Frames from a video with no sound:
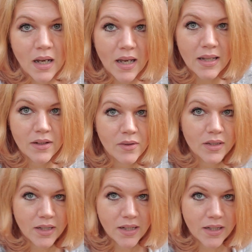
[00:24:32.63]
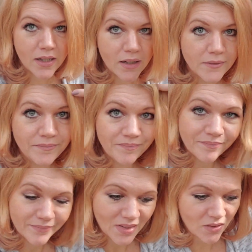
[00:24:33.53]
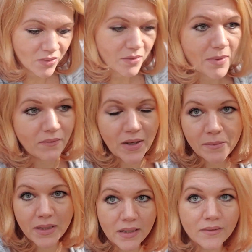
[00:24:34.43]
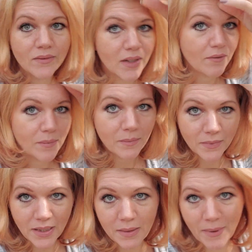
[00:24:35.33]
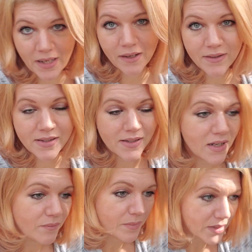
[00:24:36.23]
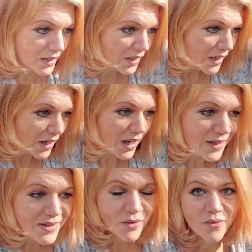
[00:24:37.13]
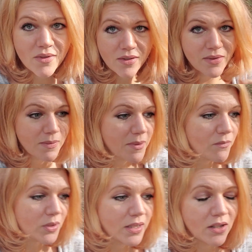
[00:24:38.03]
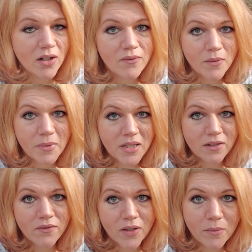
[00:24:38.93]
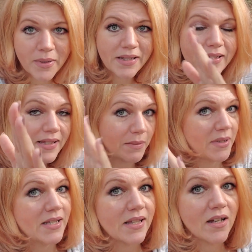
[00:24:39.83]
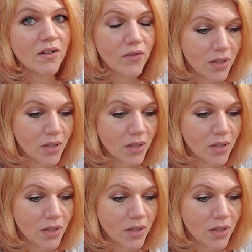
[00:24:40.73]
I know a lot of y'all, including my family, love like my hair and stuff, but I don't. So it's been really hard for me to film and see myself